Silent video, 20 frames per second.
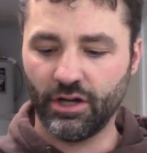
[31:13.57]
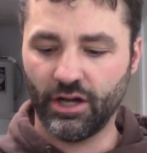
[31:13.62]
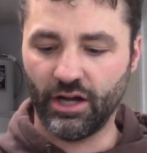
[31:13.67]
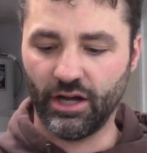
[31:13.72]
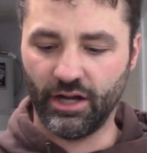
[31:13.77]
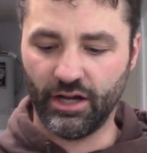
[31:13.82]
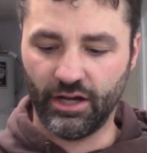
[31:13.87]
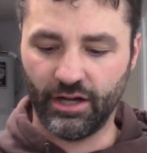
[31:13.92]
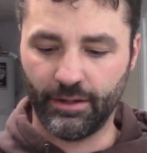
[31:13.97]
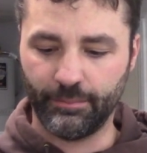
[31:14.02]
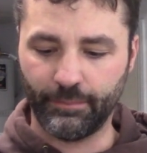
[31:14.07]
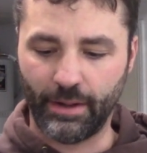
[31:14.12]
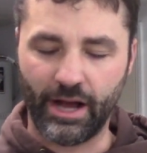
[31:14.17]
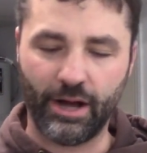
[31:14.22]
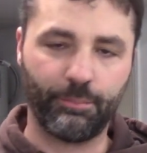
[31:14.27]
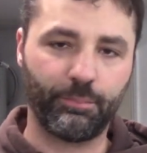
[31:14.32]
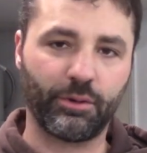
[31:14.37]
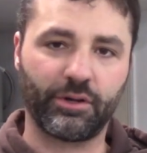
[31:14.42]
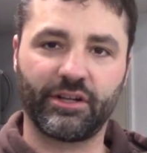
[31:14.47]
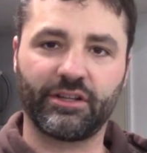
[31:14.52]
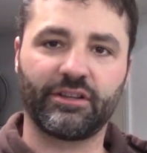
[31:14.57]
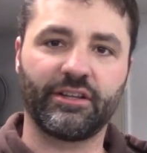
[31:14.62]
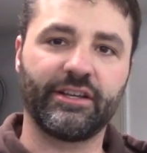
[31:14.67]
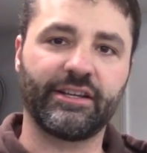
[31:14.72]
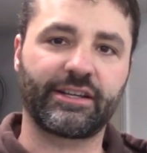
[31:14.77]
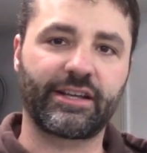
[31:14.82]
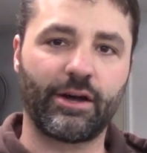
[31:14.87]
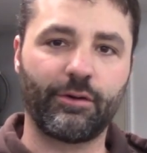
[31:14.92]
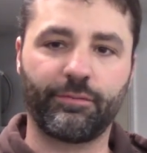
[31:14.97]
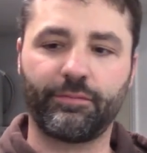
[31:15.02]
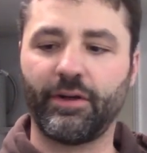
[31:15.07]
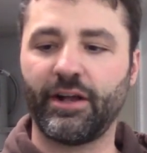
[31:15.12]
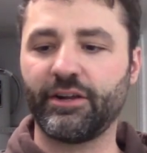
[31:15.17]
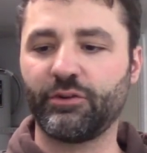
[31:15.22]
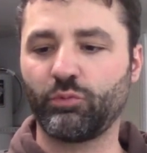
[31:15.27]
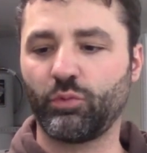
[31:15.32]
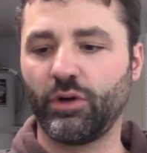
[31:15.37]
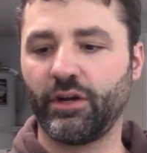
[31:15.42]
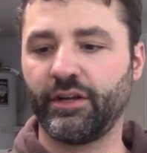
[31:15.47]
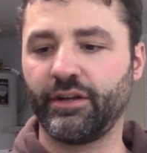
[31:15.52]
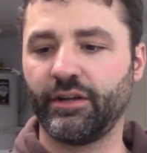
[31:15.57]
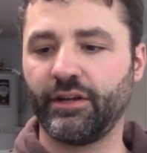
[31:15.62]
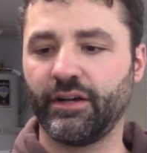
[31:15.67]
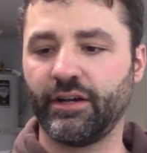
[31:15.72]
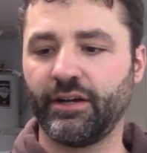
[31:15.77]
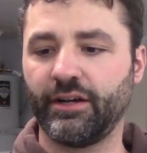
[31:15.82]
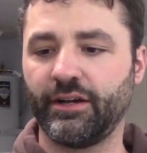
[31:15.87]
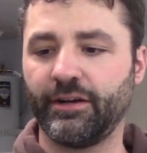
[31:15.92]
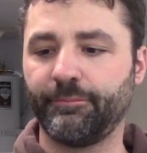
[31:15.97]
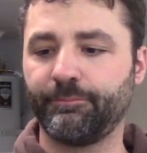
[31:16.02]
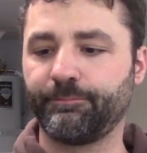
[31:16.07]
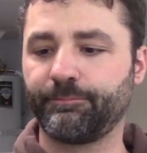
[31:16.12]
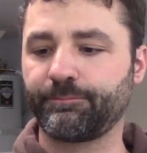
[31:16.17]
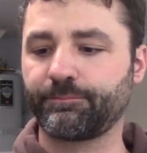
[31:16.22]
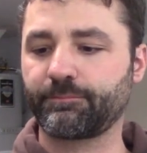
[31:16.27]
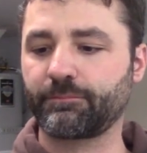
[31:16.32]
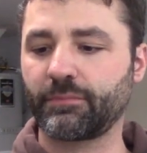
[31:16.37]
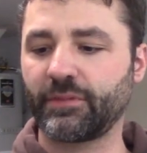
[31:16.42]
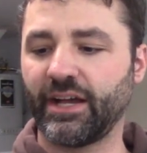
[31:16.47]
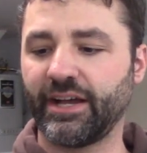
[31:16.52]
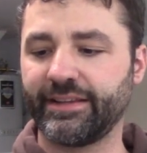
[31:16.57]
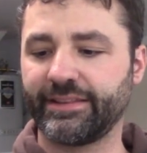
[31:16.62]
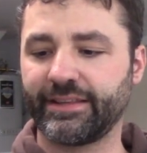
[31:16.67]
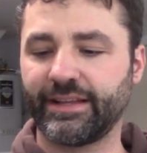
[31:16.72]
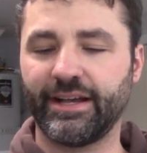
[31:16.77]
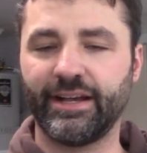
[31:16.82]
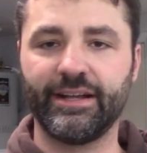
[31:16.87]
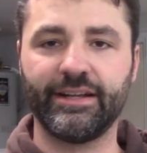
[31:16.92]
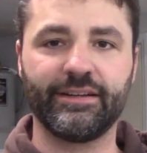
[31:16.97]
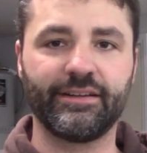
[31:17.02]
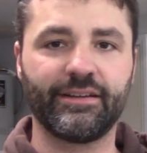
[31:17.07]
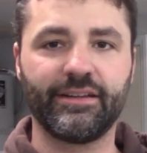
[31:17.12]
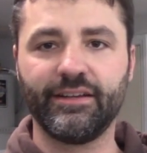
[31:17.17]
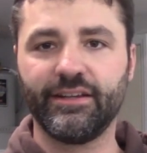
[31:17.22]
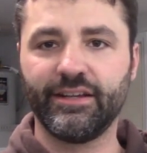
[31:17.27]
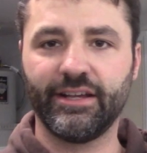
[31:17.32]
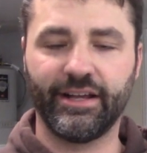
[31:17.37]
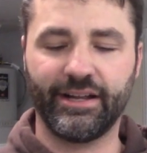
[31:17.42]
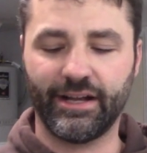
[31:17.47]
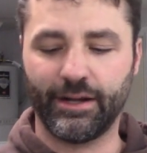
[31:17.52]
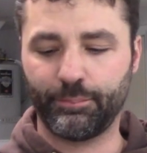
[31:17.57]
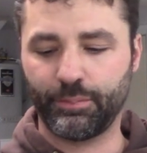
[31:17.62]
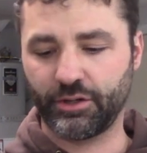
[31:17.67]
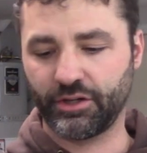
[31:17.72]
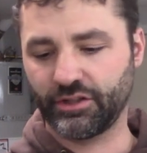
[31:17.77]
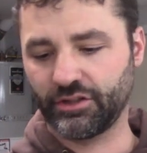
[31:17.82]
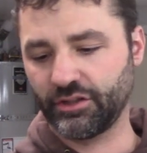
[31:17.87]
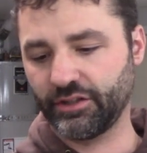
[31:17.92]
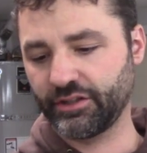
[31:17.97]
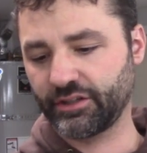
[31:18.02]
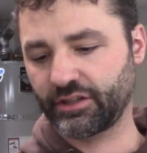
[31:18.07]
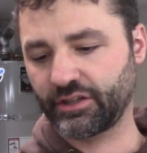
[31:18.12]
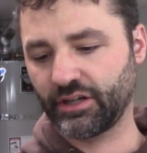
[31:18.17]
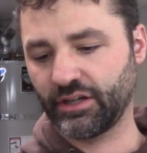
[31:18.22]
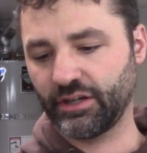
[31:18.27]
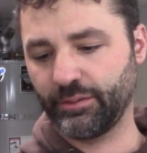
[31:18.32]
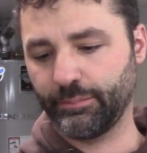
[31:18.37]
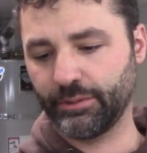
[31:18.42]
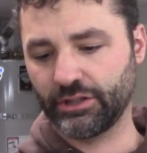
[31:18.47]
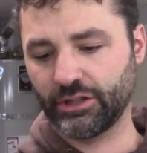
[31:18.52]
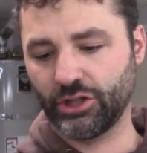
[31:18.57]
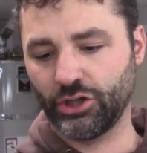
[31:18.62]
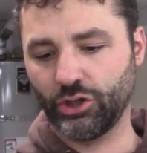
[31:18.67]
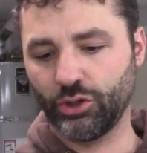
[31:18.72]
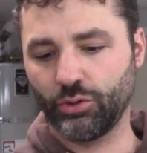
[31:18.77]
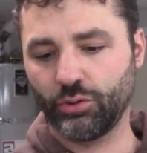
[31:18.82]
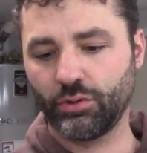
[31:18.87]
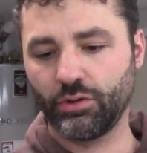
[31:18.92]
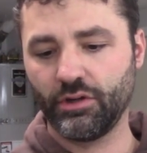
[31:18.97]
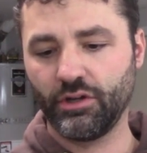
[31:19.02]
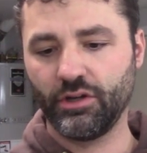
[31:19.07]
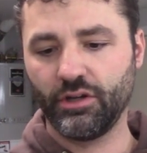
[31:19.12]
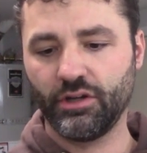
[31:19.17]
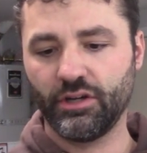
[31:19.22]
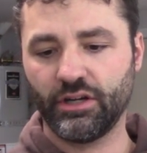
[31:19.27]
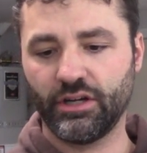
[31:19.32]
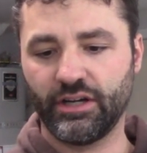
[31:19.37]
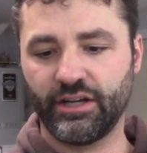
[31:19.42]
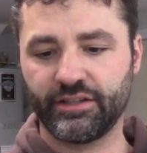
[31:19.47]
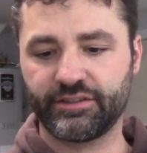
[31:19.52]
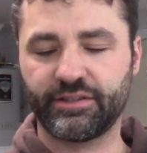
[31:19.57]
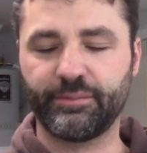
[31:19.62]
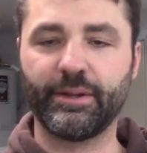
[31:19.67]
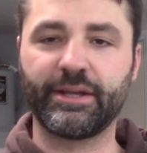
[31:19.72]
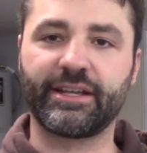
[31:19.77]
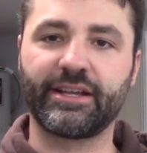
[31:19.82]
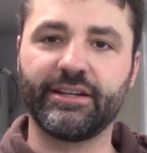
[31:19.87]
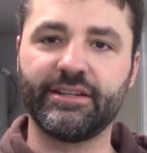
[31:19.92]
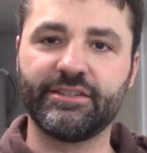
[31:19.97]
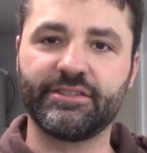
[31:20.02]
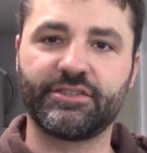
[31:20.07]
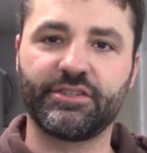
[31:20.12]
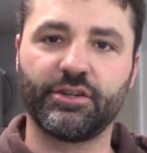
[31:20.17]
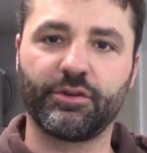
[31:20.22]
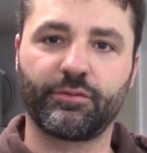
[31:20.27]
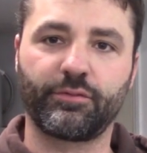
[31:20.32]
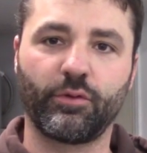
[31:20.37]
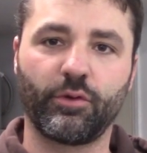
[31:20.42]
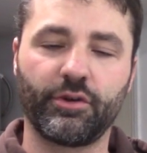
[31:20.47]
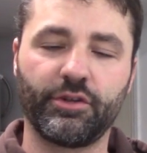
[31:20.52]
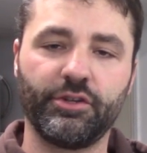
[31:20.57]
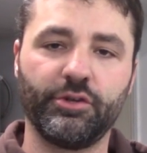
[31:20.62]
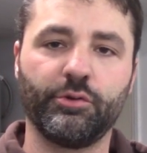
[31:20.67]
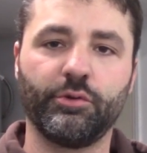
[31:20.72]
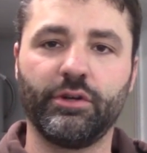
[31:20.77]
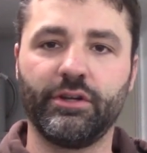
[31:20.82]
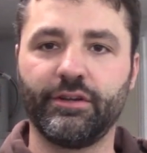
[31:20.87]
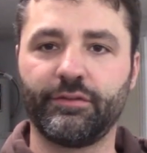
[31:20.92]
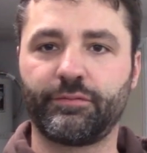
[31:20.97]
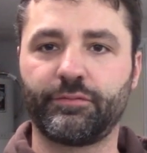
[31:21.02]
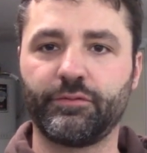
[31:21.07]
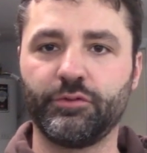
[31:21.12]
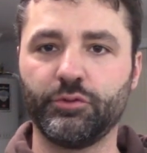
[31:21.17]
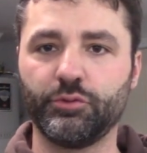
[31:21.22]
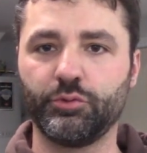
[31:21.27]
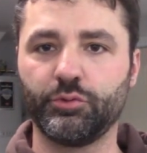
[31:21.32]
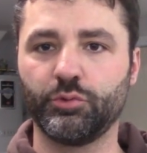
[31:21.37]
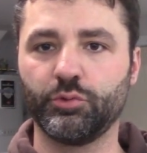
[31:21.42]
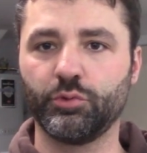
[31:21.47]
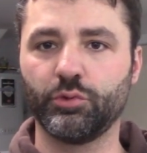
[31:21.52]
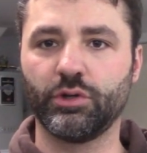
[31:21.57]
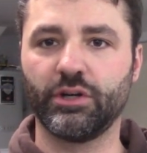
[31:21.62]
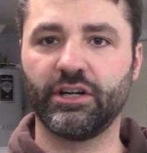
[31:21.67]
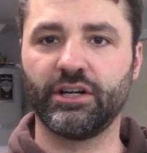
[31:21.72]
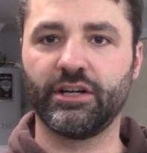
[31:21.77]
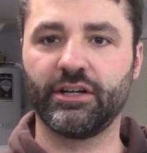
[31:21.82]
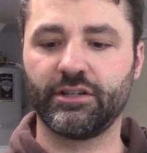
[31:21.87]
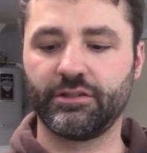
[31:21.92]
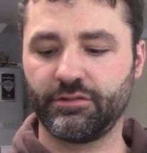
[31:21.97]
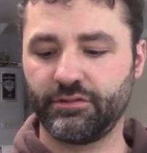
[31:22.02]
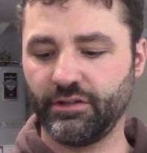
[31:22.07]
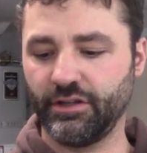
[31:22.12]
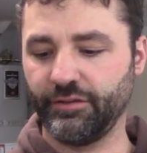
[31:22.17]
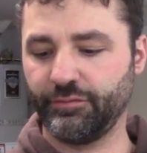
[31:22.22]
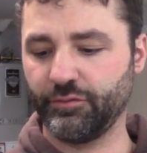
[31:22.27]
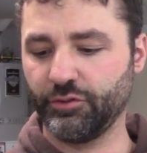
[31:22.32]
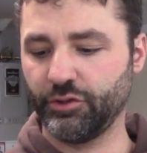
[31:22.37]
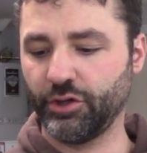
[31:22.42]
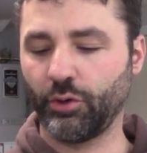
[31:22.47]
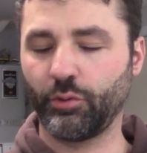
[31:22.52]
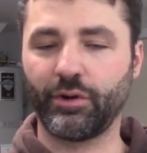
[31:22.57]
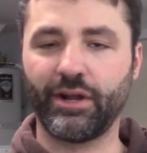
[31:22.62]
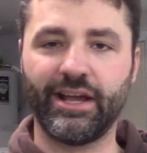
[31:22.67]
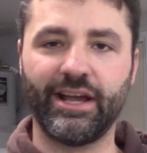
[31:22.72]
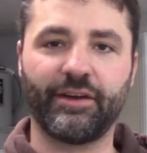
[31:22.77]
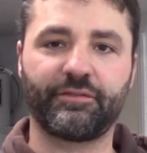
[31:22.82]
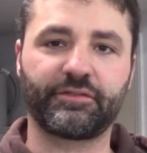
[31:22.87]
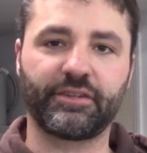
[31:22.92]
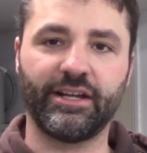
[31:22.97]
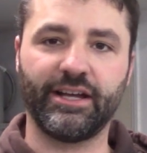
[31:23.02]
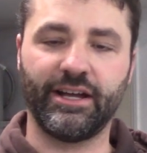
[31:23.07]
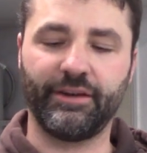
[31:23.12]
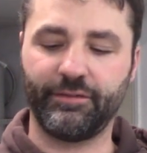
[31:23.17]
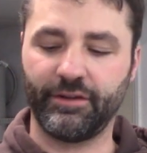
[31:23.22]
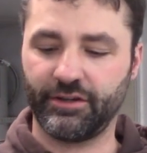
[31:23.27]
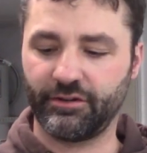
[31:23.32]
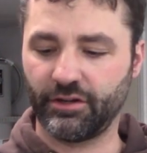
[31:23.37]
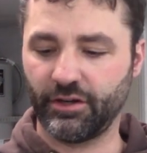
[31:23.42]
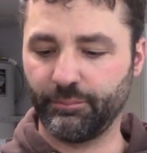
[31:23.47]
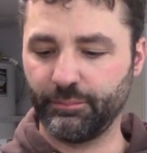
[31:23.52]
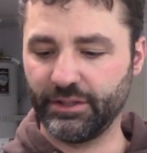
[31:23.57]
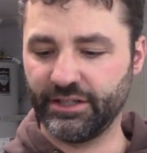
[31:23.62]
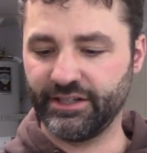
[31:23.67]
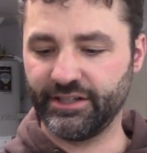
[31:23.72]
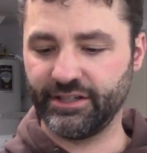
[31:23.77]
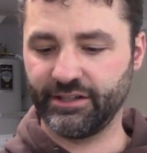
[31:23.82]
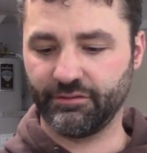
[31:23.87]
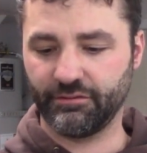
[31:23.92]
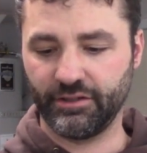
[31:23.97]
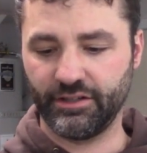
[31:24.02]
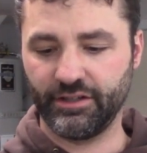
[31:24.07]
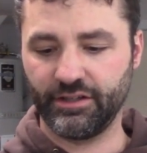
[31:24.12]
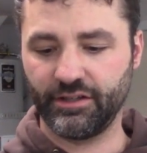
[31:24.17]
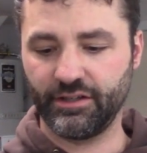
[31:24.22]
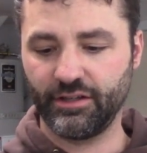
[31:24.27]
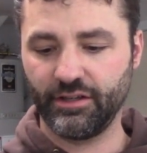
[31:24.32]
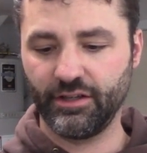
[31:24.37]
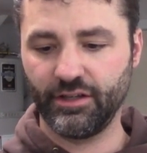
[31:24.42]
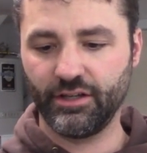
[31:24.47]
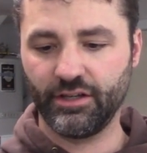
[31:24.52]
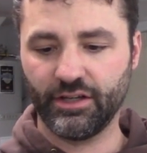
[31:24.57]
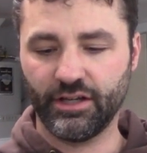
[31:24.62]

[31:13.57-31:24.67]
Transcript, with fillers: Um, I'll put a link. I'll find one um, online, and I'll put a link uh, below uh, to make it easier for you if you uh, if you don't have to have it immediately.